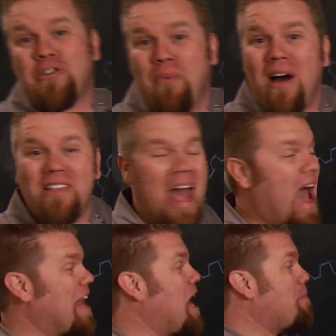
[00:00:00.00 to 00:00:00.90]
spots
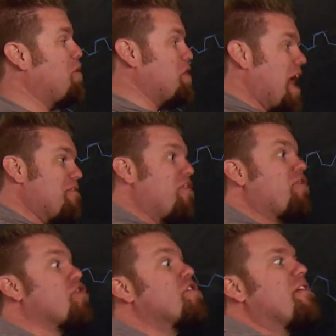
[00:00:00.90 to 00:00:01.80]
add up when you have
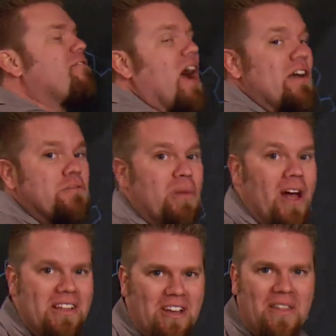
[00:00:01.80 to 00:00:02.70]
thirty-five
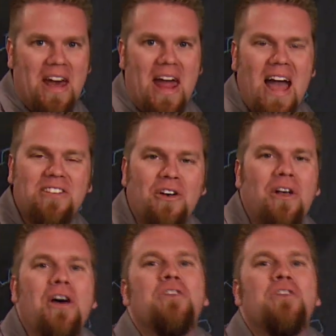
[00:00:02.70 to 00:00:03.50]
splines on that axle,